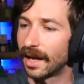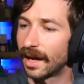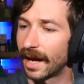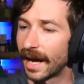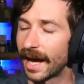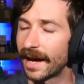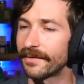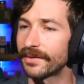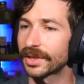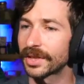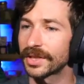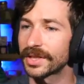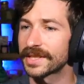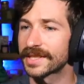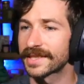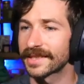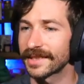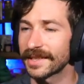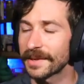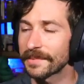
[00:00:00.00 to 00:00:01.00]
Have a good
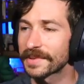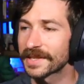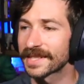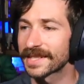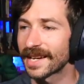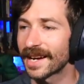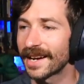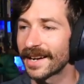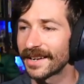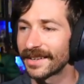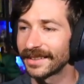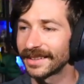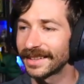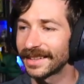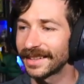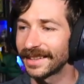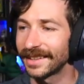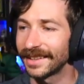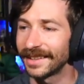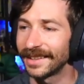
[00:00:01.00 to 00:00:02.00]
sleep,
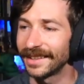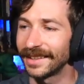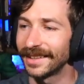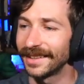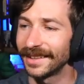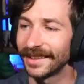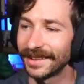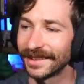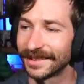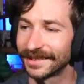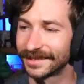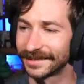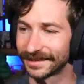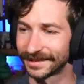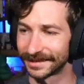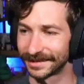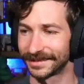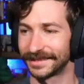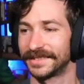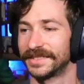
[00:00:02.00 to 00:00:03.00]
Sirely.
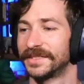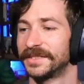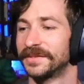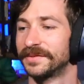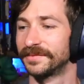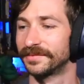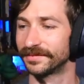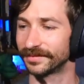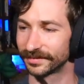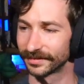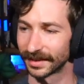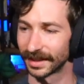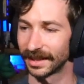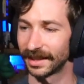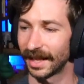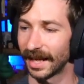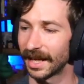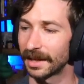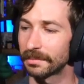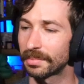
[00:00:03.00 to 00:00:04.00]

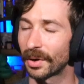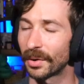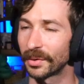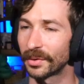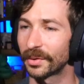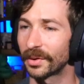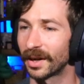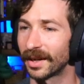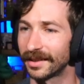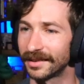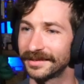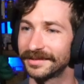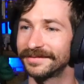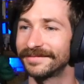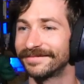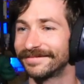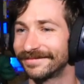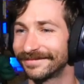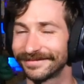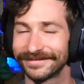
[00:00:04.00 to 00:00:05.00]
And Pokra.
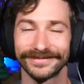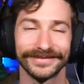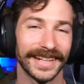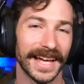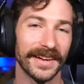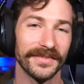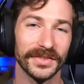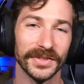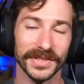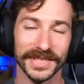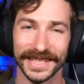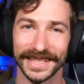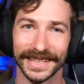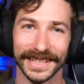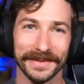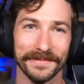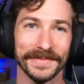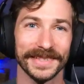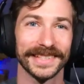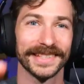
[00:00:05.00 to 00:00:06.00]
Have good
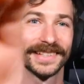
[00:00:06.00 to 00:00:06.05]
sleeps.